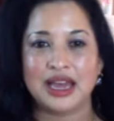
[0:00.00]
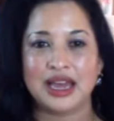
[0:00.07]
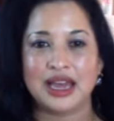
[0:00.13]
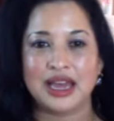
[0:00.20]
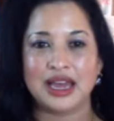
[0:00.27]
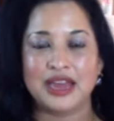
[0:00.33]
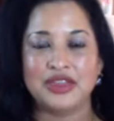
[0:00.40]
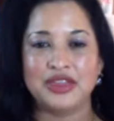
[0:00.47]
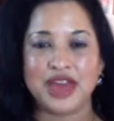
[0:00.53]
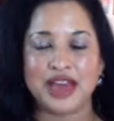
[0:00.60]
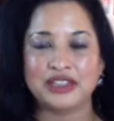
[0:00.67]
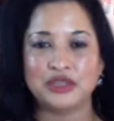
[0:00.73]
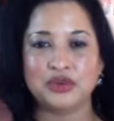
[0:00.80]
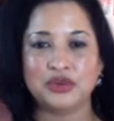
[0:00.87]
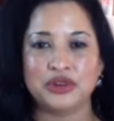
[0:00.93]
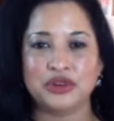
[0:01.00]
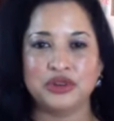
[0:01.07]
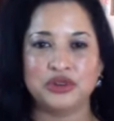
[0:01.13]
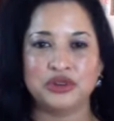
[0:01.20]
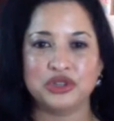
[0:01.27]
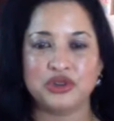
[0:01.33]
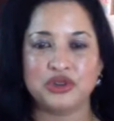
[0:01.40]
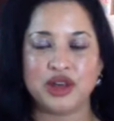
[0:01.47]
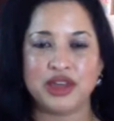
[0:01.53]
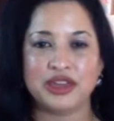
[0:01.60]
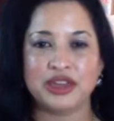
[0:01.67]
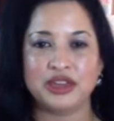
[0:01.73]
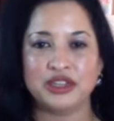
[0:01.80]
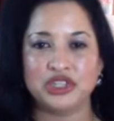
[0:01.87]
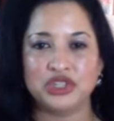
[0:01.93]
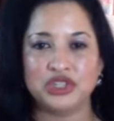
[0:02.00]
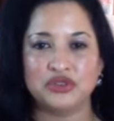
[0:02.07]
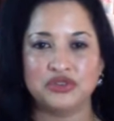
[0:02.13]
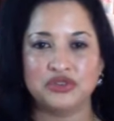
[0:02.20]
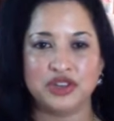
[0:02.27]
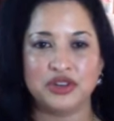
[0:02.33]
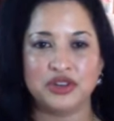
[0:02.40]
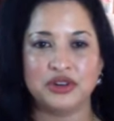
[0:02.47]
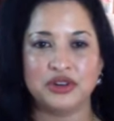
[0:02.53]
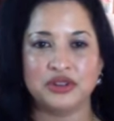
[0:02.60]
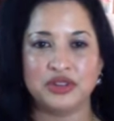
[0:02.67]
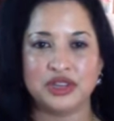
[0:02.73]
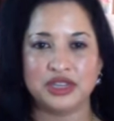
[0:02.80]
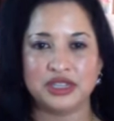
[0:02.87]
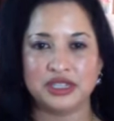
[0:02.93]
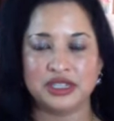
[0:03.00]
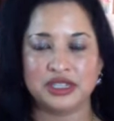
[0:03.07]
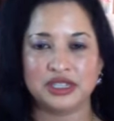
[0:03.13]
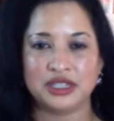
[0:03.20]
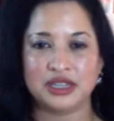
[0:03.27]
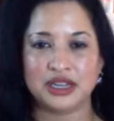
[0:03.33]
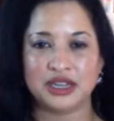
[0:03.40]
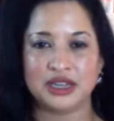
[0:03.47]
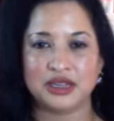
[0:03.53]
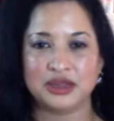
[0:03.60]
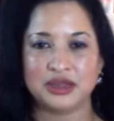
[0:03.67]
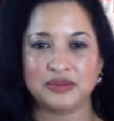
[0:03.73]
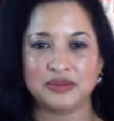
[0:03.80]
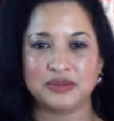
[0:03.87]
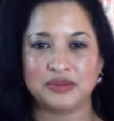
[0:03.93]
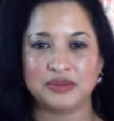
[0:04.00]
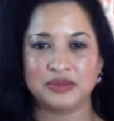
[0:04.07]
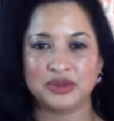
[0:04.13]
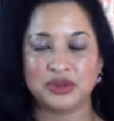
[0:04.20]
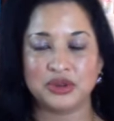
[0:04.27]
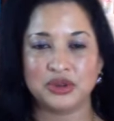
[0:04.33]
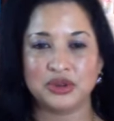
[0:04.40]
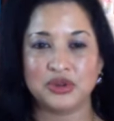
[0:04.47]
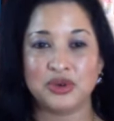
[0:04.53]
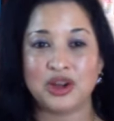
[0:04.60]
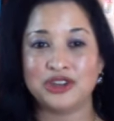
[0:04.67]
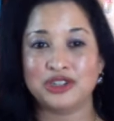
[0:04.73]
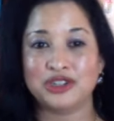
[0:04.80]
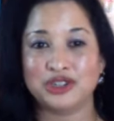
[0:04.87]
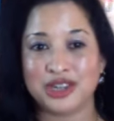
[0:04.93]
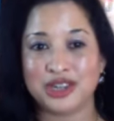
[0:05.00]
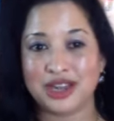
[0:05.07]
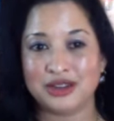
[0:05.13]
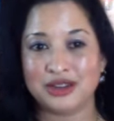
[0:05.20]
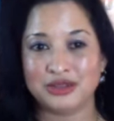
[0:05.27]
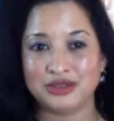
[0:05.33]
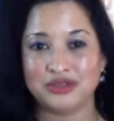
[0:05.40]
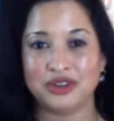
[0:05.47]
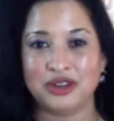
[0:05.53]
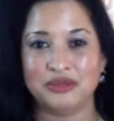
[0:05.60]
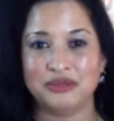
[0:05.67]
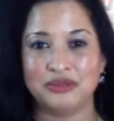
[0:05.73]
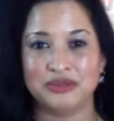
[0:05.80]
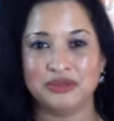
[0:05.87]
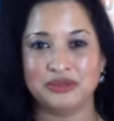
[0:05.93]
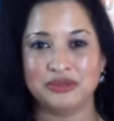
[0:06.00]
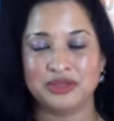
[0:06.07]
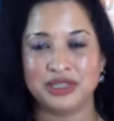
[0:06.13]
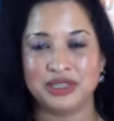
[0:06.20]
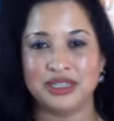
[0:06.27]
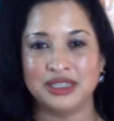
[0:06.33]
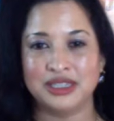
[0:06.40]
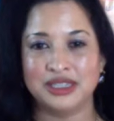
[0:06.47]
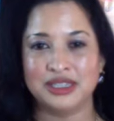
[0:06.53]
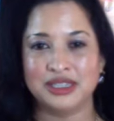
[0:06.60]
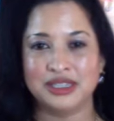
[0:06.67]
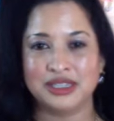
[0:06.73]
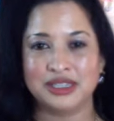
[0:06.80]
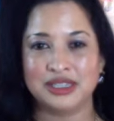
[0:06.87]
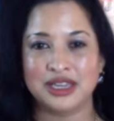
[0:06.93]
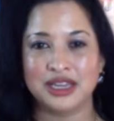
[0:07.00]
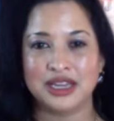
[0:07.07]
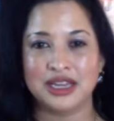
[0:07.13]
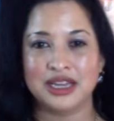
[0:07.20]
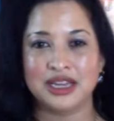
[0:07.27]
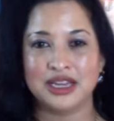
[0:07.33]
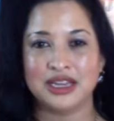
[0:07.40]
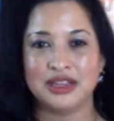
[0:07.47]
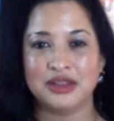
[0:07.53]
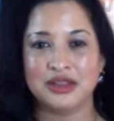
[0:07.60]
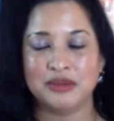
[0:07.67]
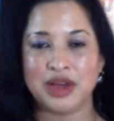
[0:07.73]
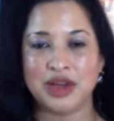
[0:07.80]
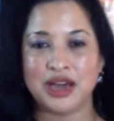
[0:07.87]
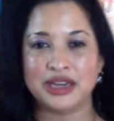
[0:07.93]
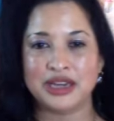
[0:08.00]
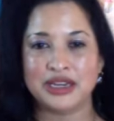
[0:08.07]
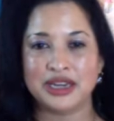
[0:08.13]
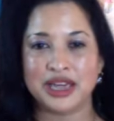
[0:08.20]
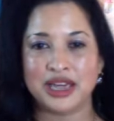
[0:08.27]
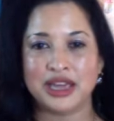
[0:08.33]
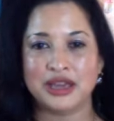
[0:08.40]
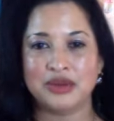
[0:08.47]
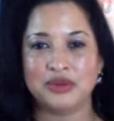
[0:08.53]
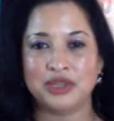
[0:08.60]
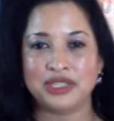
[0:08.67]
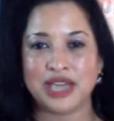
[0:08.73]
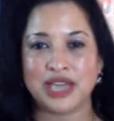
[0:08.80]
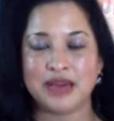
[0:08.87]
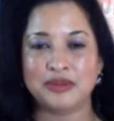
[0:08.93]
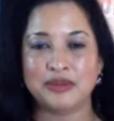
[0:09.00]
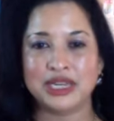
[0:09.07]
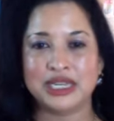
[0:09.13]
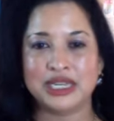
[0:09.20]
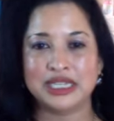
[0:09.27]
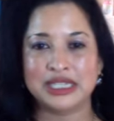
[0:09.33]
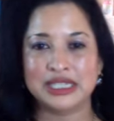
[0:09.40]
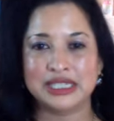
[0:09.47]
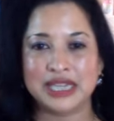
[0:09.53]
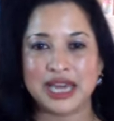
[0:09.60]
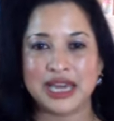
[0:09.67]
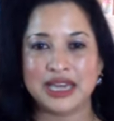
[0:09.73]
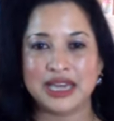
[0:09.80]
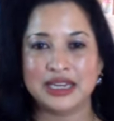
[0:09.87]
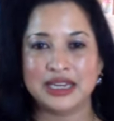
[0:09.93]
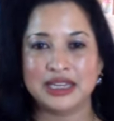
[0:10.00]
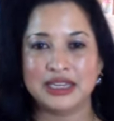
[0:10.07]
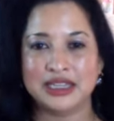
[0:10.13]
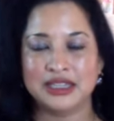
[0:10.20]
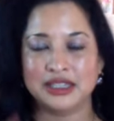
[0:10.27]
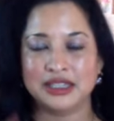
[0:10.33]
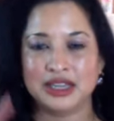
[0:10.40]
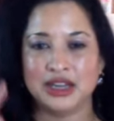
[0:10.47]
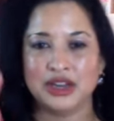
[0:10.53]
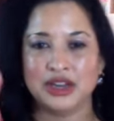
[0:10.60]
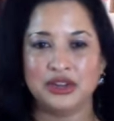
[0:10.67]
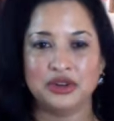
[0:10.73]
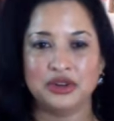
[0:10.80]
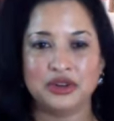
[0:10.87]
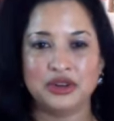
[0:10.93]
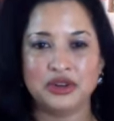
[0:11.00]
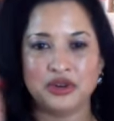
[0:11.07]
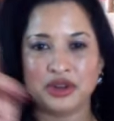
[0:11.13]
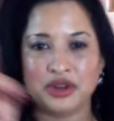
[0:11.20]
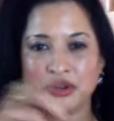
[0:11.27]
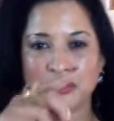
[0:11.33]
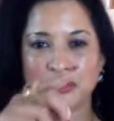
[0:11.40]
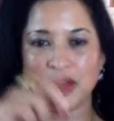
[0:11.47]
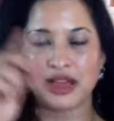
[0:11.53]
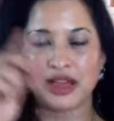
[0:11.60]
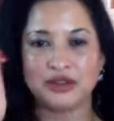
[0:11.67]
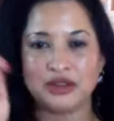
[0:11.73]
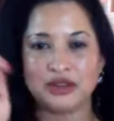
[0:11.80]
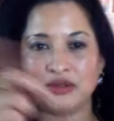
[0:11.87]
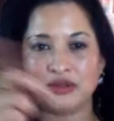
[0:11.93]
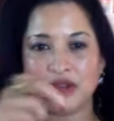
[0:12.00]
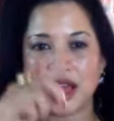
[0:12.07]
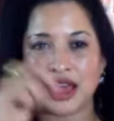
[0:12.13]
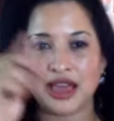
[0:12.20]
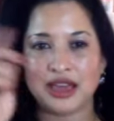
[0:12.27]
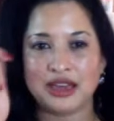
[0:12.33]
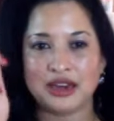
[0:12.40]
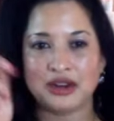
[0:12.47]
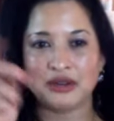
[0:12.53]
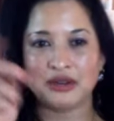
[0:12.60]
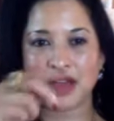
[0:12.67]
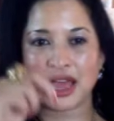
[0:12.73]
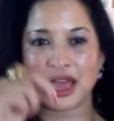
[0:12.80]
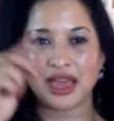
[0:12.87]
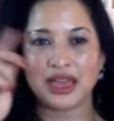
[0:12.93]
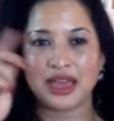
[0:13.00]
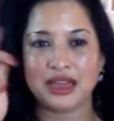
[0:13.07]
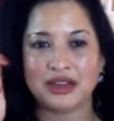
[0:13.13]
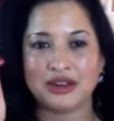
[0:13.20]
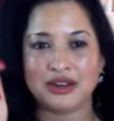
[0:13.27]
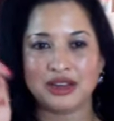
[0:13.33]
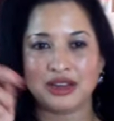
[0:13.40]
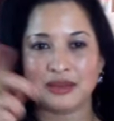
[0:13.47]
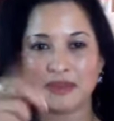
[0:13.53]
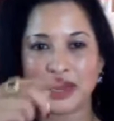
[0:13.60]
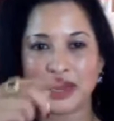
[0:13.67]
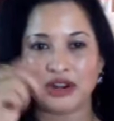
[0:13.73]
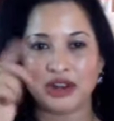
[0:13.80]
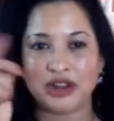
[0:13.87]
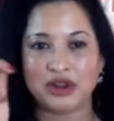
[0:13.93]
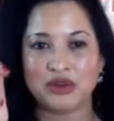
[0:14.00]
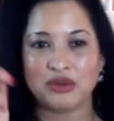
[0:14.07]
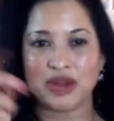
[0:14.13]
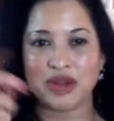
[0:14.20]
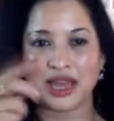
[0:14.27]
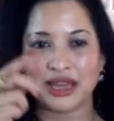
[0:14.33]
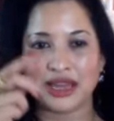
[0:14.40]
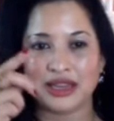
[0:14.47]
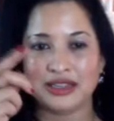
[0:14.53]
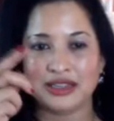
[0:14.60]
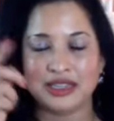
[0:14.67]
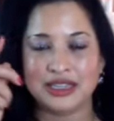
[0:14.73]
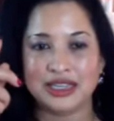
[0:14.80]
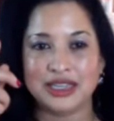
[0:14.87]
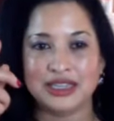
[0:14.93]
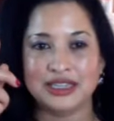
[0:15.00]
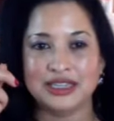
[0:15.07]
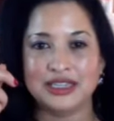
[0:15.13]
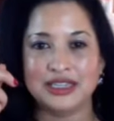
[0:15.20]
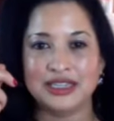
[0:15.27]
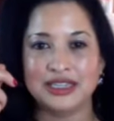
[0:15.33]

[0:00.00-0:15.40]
And that's where you're trying to figure this quandary out from, is the mind. And what's happening instead is you're going around and around and around on like a merry-go-round, and then